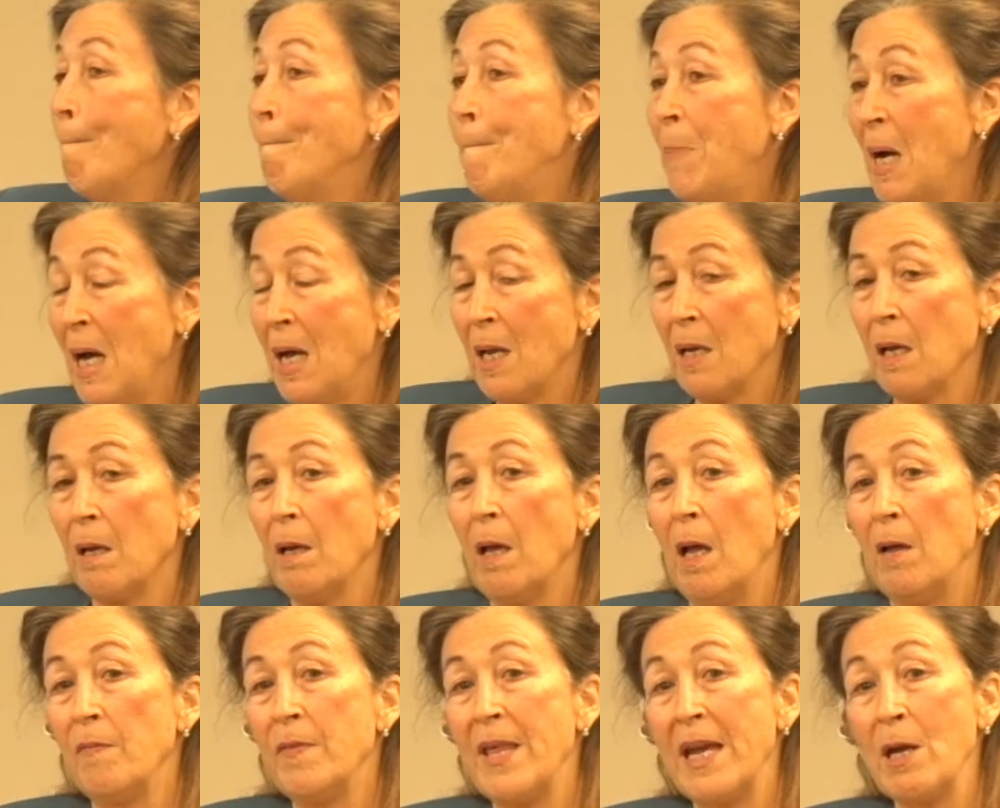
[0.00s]
but
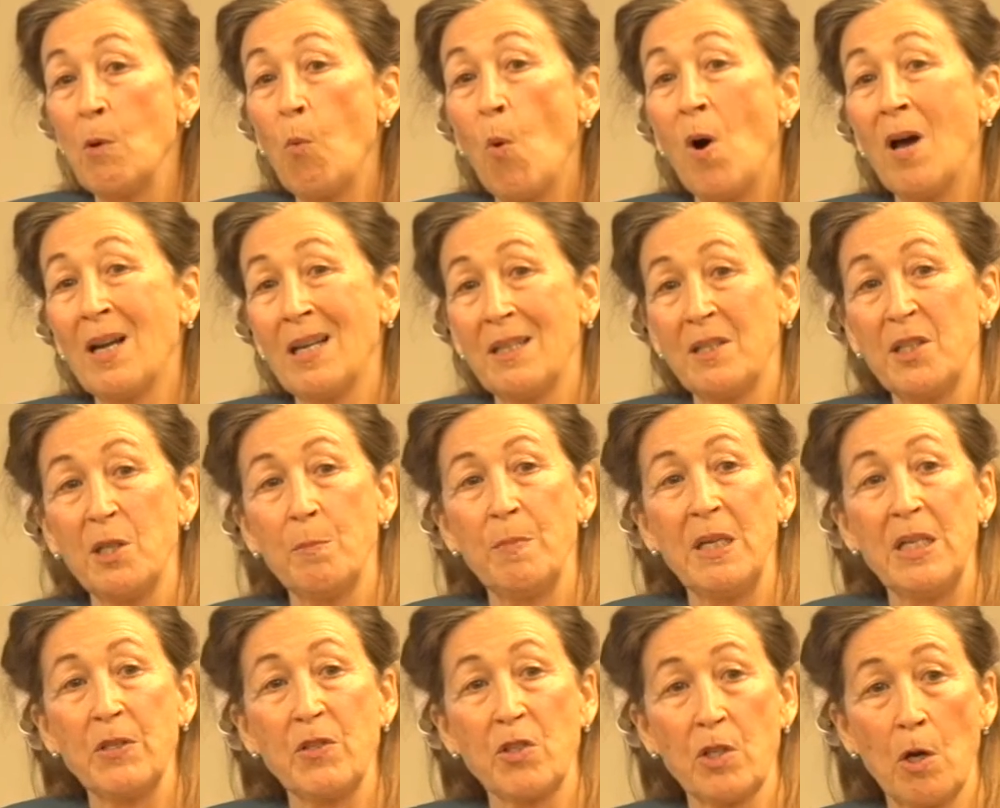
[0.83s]
they want it to
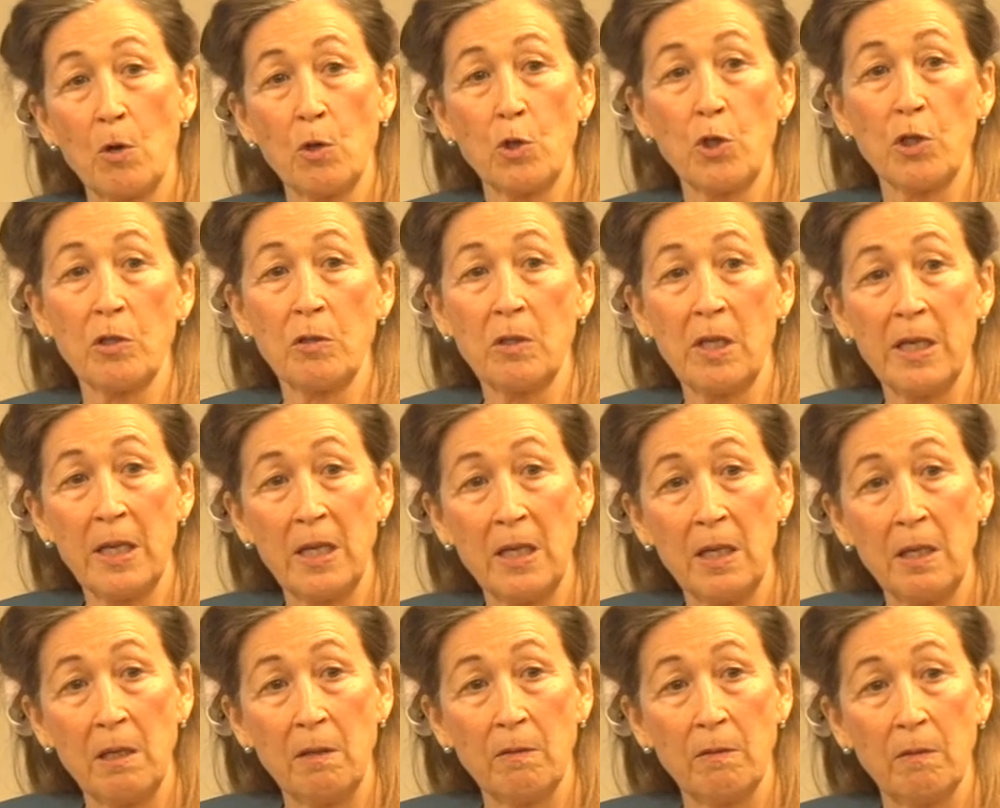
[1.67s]
be
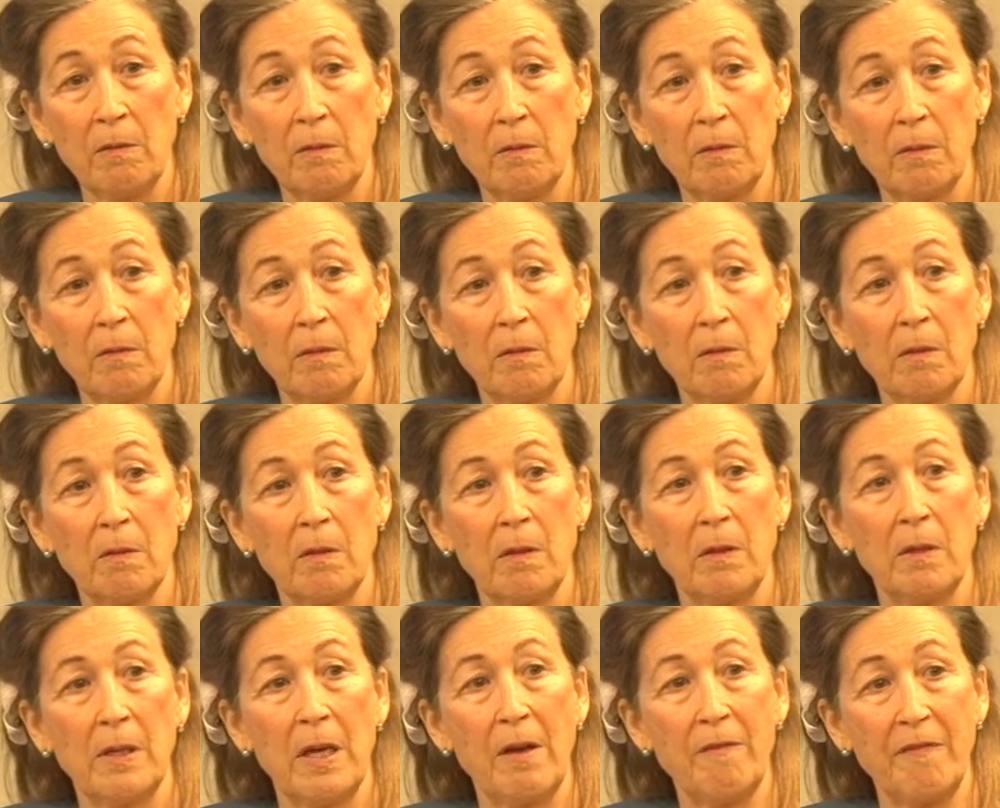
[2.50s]
socially
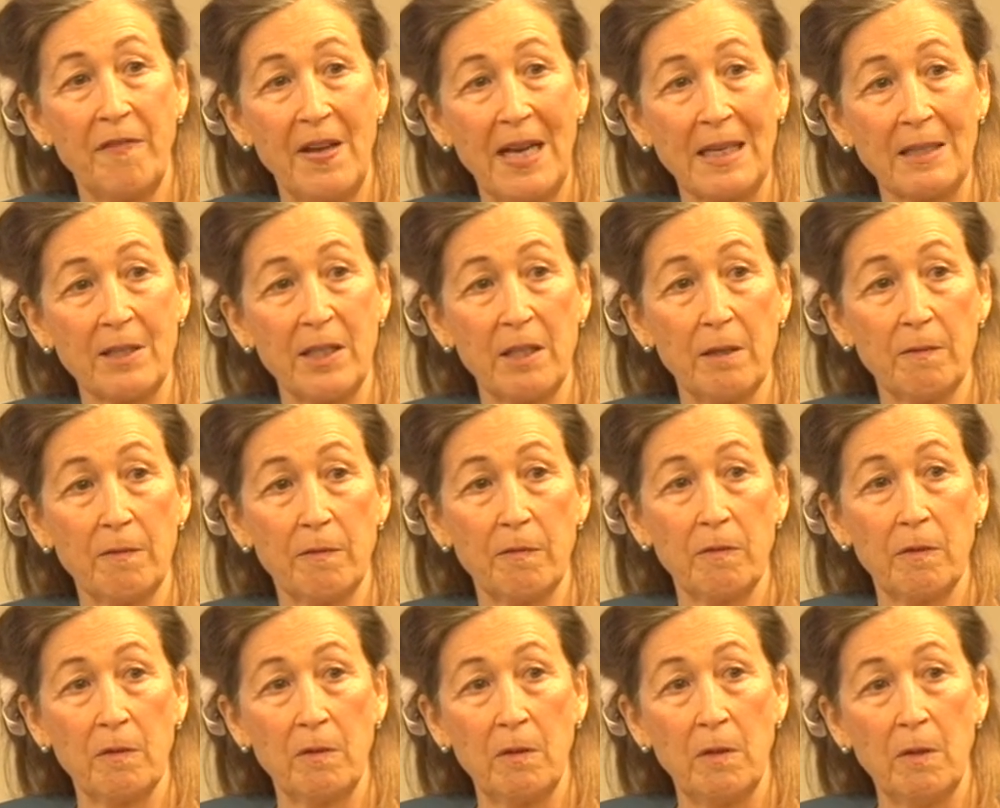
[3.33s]
effective.
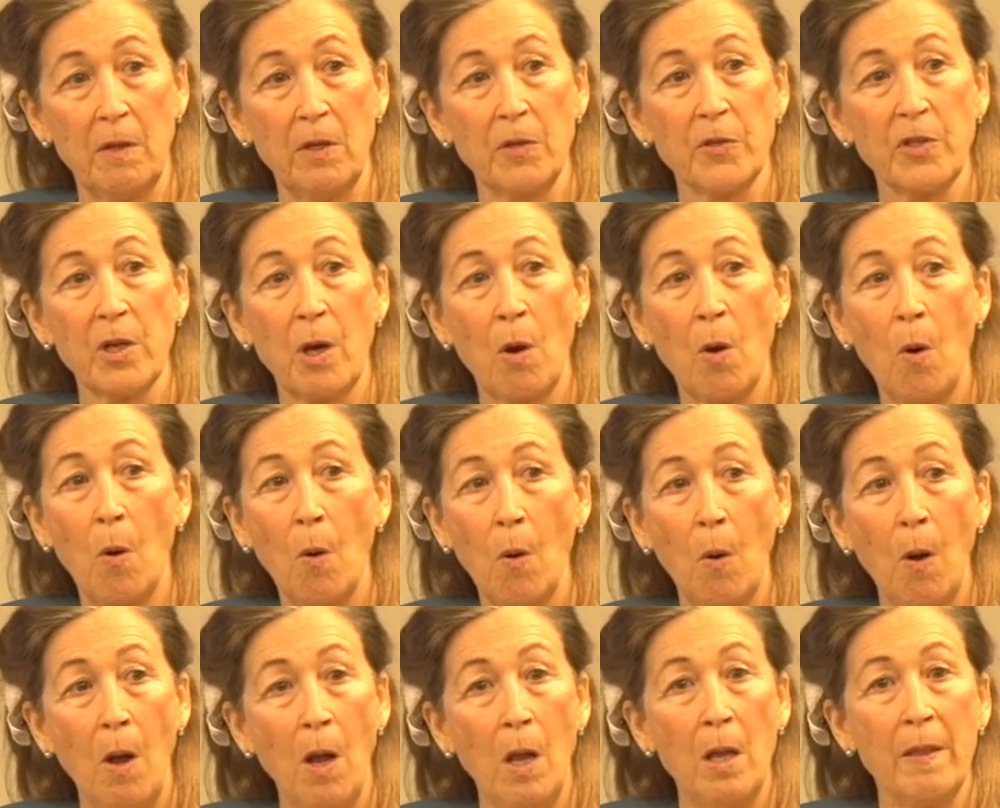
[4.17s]

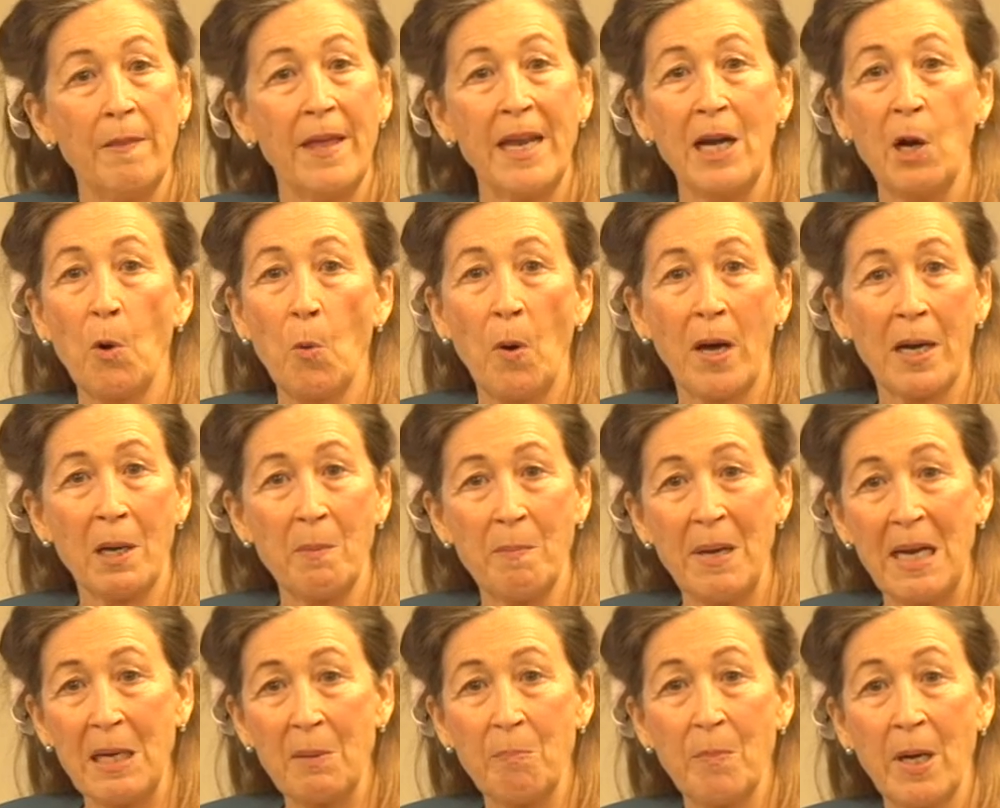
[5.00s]
So they don't want to
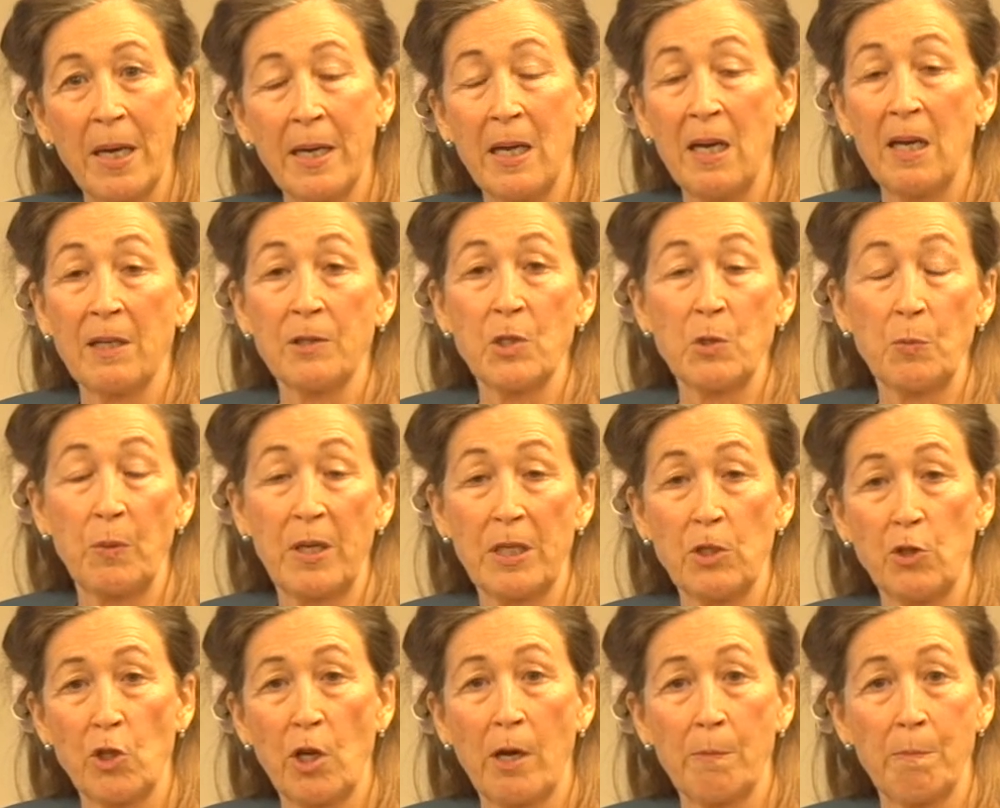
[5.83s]
make money on
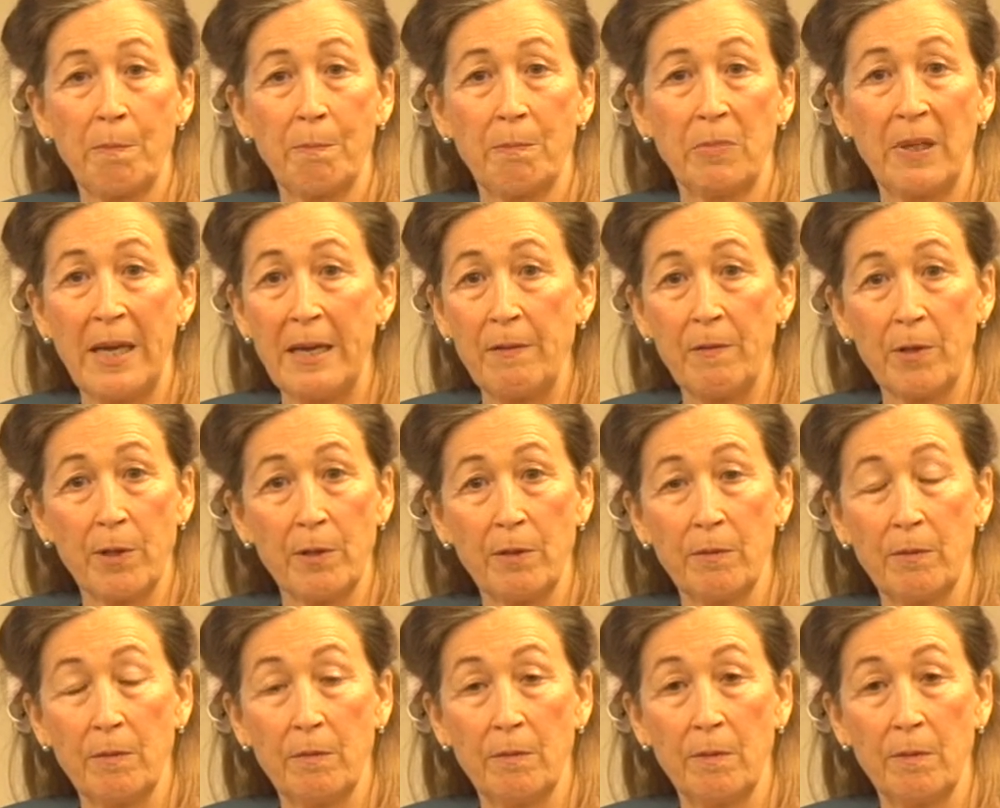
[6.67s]
sweatshop labor.